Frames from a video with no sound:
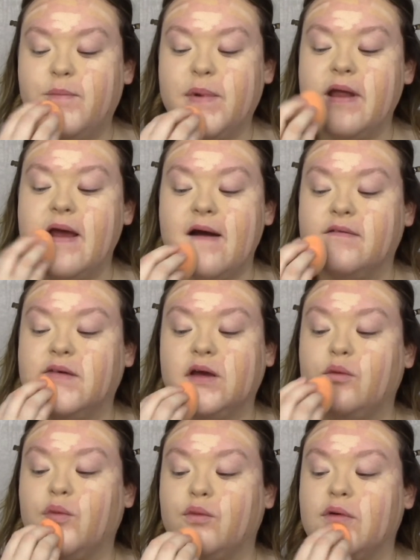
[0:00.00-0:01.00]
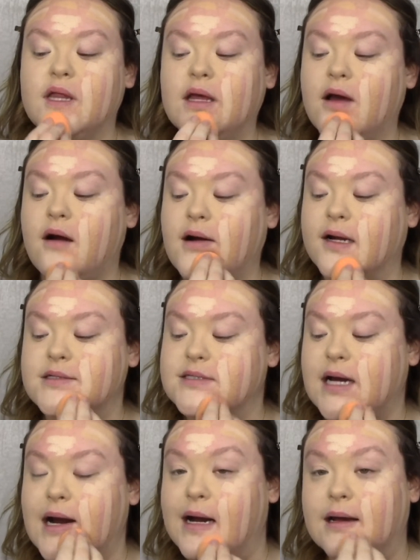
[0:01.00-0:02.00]
been having a really hard
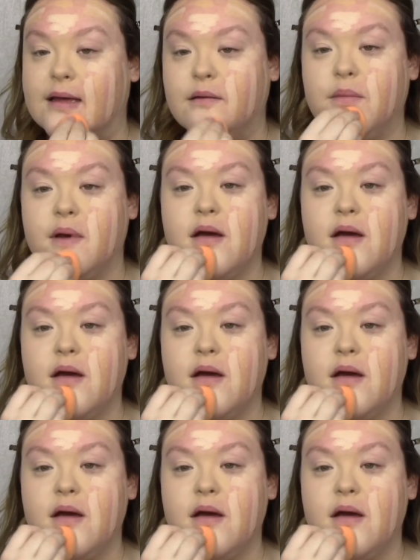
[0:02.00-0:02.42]
time